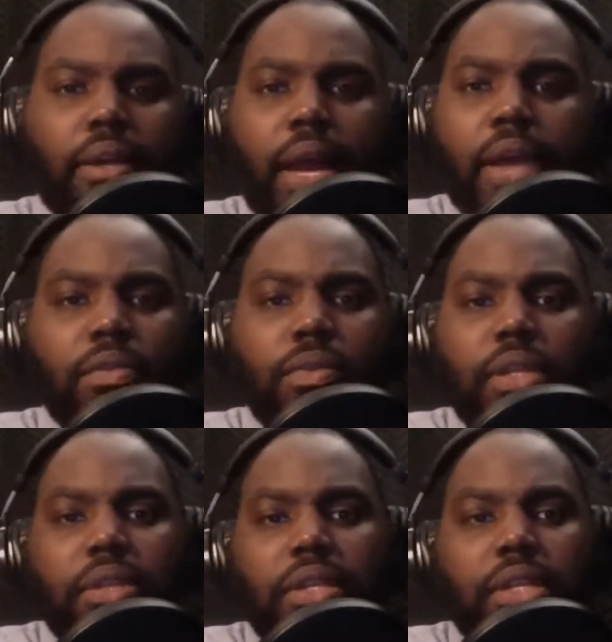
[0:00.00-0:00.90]
I don't really
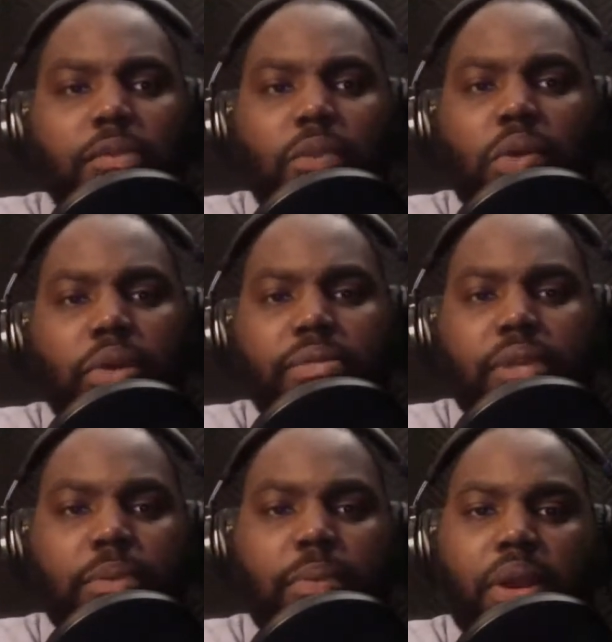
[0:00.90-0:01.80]
think that the programs are
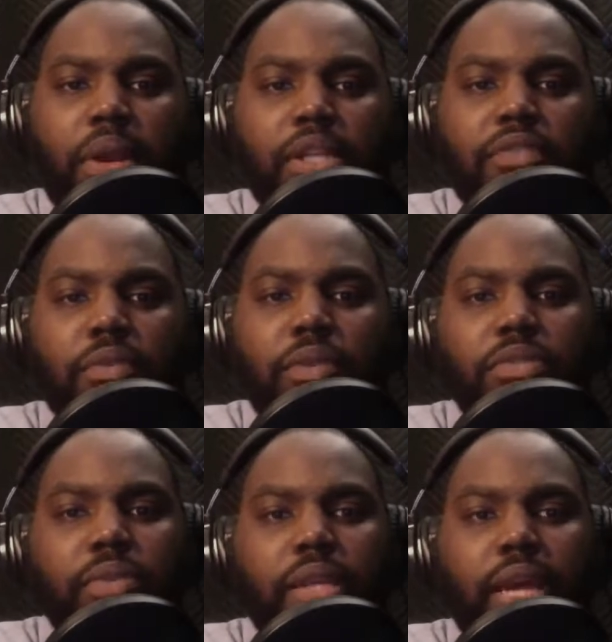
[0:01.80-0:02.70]
preparing us for what's
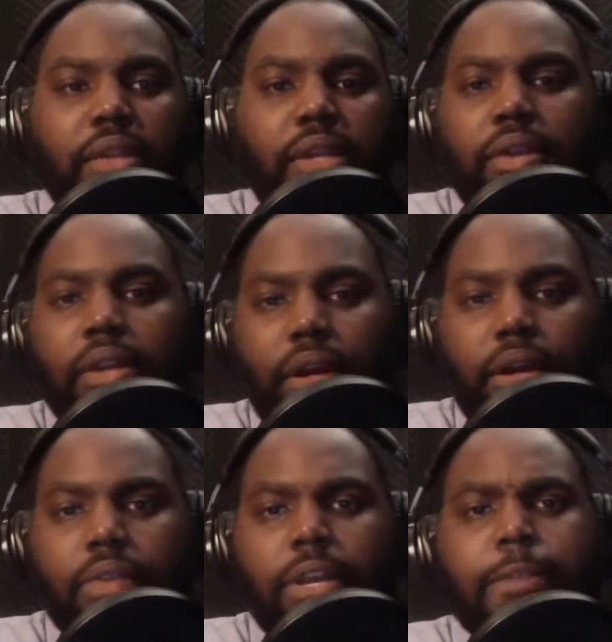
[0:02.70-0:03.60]
really out there at all,
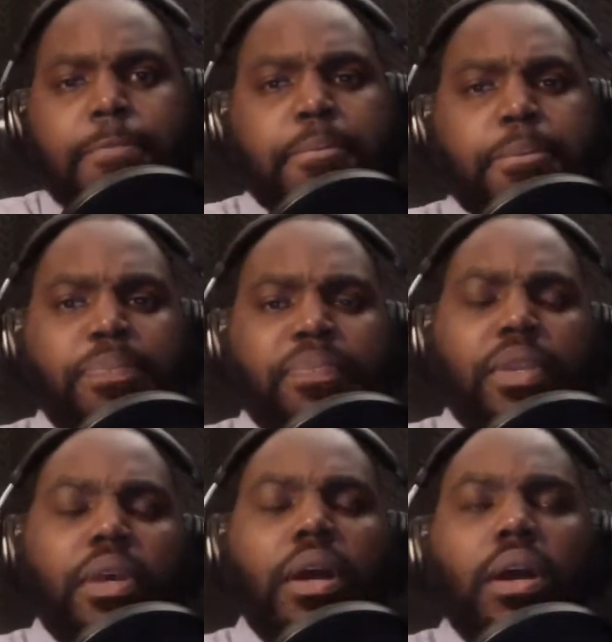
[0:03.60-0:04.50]
right?
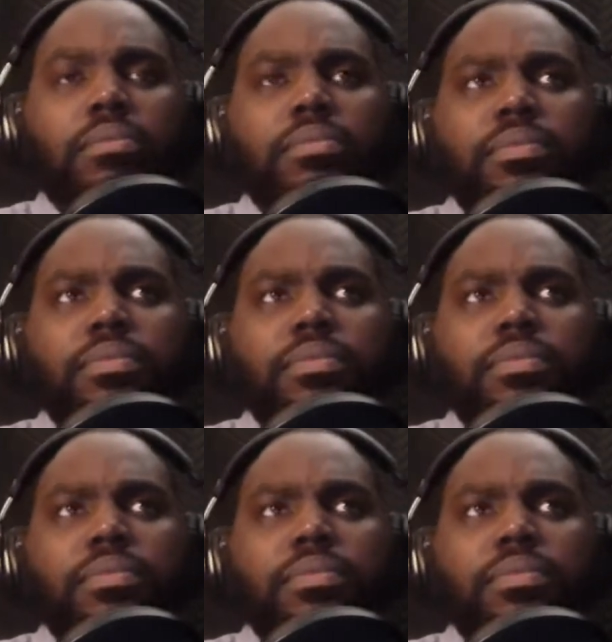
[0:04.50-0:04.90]
Um,